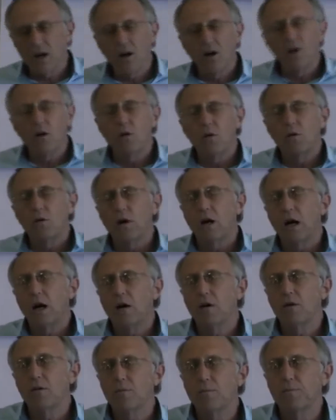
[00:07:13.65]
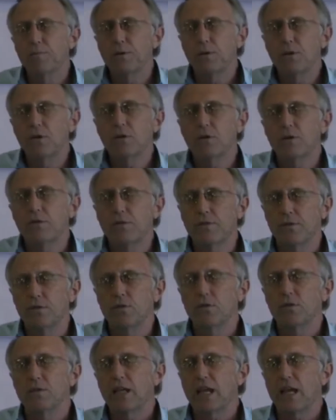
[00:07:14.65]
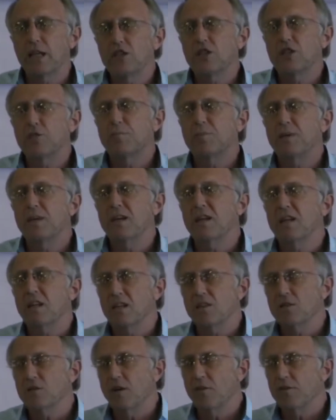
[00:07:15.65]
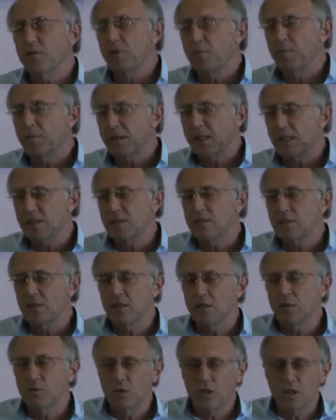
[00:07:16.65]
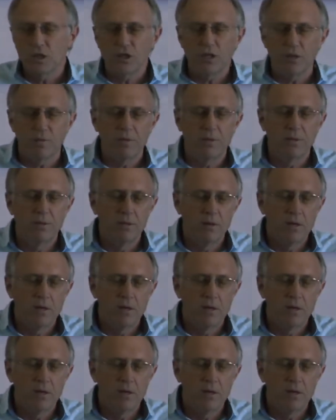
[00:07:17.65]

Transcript: Oh, how beautiful the experience of your presence in the worship.